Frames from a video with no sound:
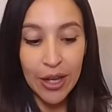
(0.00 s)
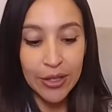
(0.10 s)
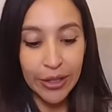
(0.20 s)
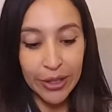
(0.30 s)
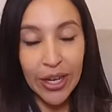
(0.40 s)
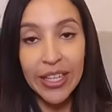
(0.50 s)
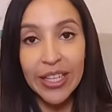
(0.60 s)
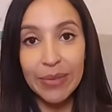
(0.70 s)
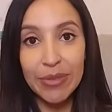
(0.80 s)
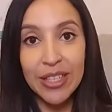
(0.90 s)
So I try to
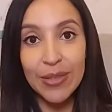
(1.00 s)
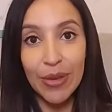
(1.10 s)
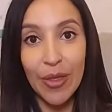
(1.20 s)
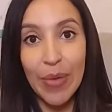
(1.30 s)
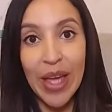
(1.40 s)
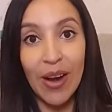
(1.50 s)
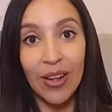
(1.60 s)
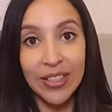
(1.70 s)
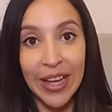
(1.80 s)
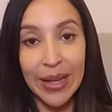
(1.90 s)
keep this with me at all
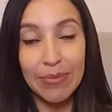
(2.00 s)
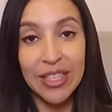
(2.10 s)
times,